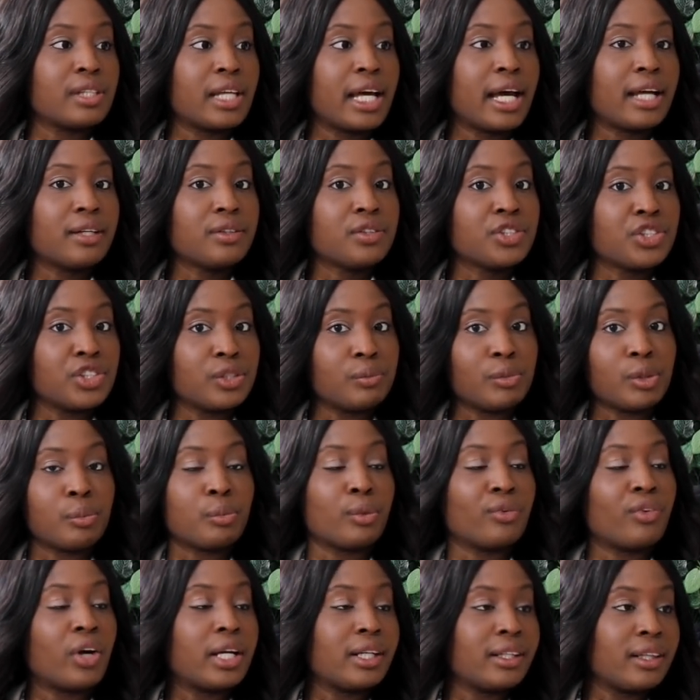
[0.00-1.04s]
that should be
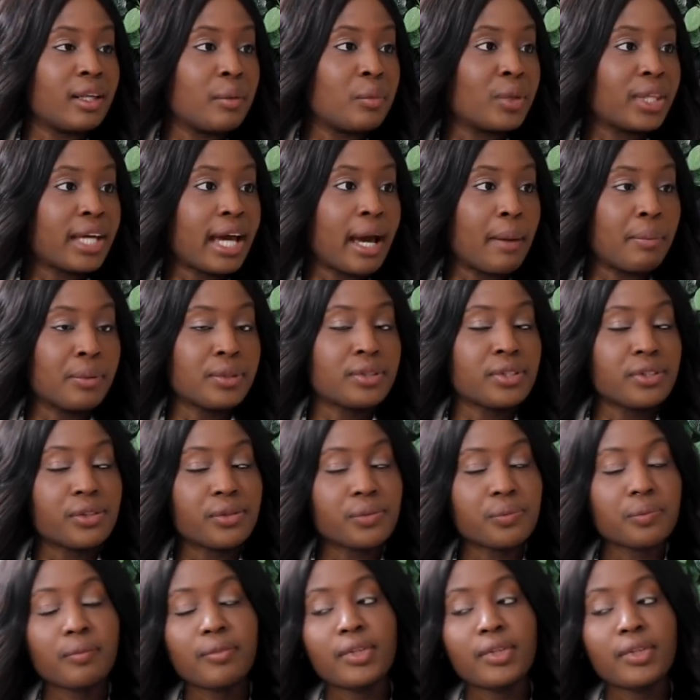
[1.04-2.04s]
providing them with capital.